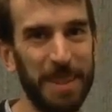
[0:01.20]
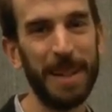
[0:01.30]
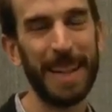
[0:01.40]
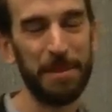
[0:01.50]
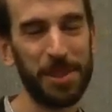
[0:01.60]

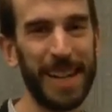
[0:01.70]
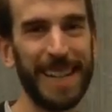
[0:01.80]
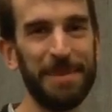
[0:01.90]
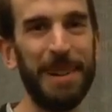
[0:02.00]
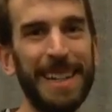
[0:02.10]
My name's
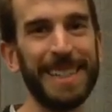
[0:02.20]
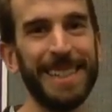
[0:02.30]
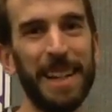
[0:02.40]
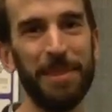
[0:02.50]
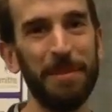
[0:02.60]
Charles
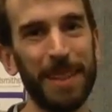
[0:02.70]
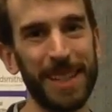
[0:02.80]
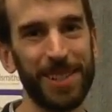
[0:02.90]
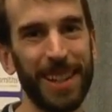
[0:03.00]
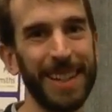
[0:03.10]
Martin. I'm from the
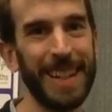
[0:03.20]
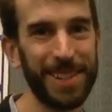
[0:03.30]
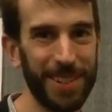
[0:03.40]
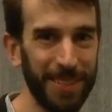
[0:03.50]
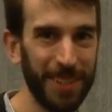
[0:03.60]
Australian
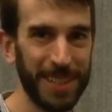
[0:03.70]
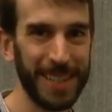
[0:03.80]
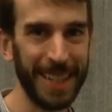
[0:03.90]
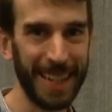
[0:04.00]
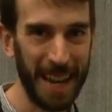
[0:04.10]
National
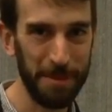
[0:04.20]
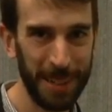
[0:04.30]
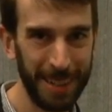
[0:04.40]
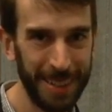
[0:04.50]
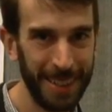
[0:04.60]
University in
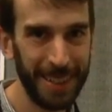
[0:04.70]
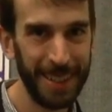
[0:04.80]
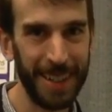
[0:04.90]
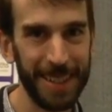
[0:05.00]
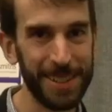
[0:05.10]
Canberra.
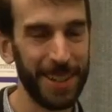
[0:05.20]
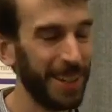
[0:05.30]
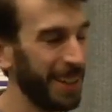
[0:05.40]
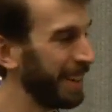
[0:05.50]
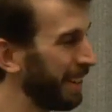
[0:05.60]
And
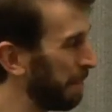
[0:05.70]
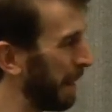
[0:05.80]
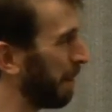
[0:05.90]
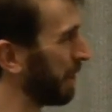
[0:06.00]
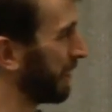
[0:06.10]
so in
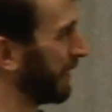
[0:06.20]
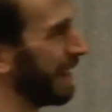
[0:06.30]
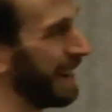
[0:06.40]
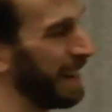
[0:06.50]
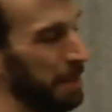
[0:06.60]
my poster
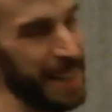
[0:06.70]
today, I'm